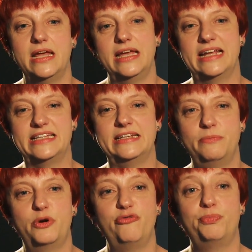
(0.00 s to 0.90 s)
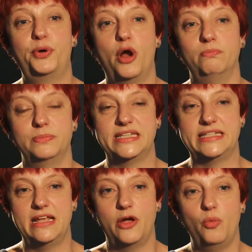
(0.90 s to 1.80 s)
It has a number of
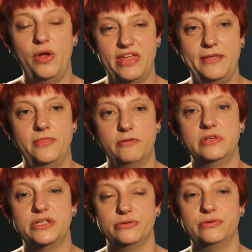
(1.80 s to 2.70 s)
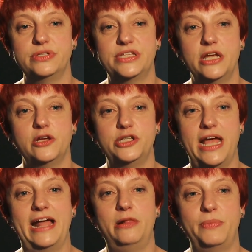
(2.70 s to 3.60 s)
prompts within the resource to
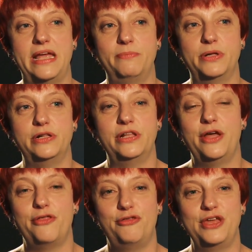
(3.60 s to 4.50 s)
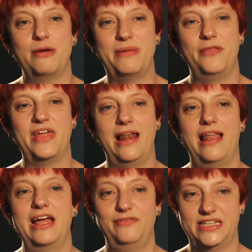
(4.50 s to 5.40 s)
help people think about their
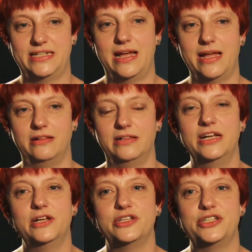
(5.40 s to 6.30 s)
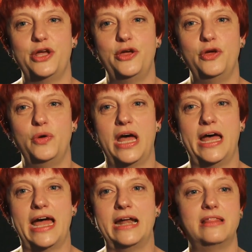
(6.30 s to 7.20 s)
lifestyle,
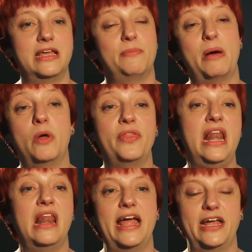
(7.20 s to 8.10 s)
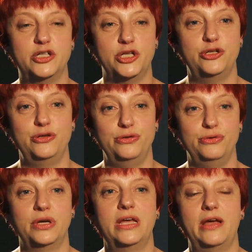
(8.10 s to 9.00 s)
and think about what they like to
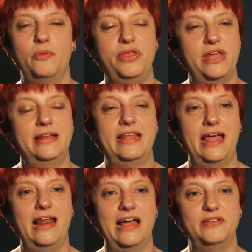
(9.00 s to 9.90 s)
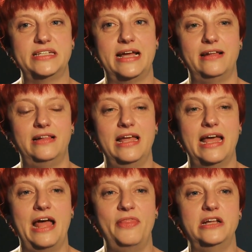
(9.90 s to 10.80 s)
do within their lifestyle,
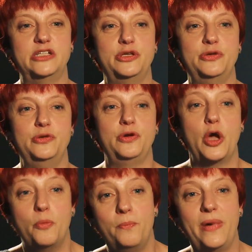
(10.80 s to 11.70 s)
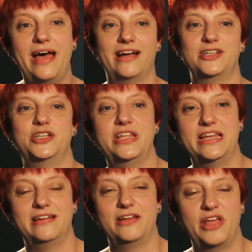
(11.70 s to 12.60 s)
and then to go back to
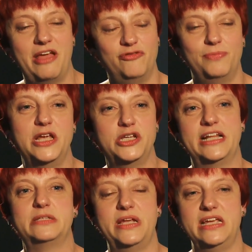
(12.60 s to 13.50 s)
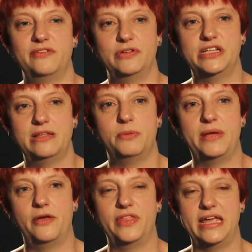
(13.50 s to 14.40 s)
the information that's been given to them
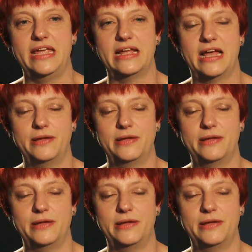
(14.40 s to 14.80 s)
about the